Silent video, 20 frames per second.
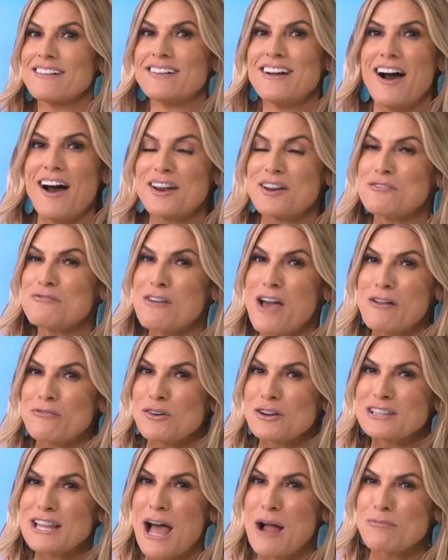Got a
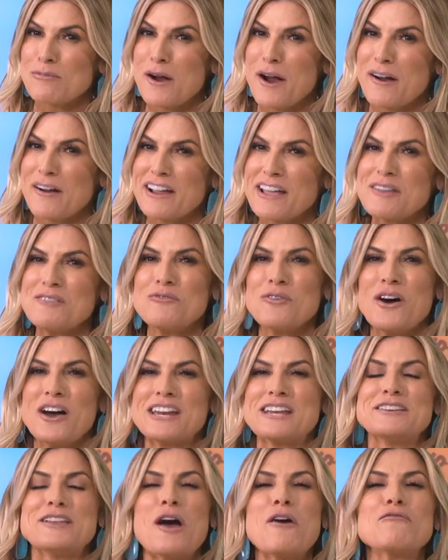favorite librarian? Well,
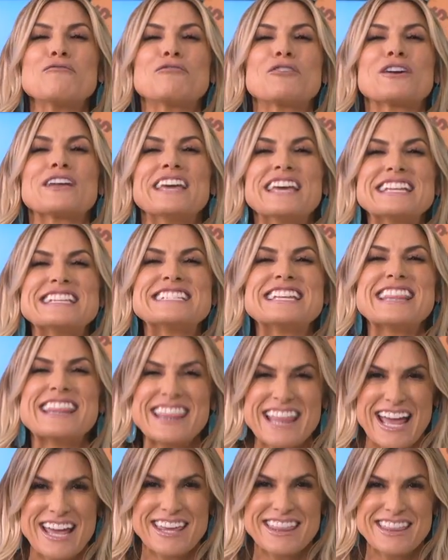honey, don't forget to
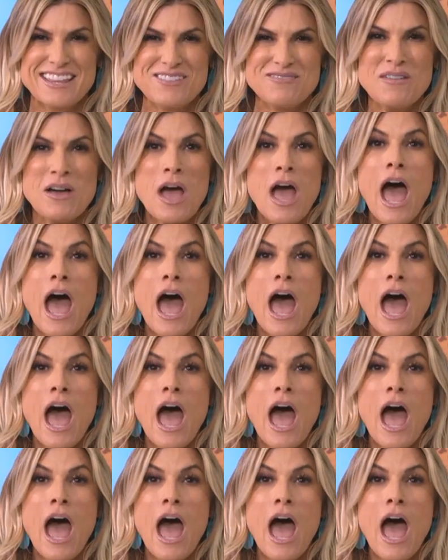thank them.